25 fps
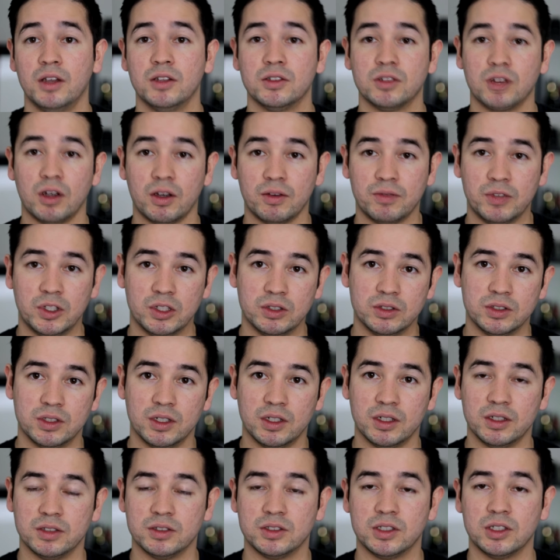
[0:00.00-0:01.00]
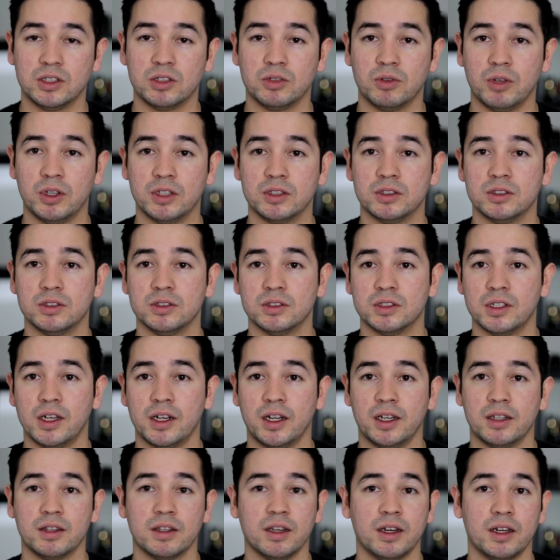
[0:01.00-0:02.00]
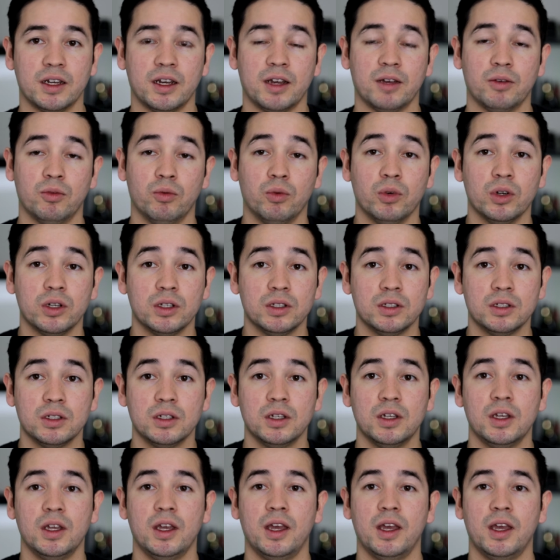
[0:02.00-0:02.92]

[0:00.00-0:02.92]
So I've used it in situations that I thought I wouldn't,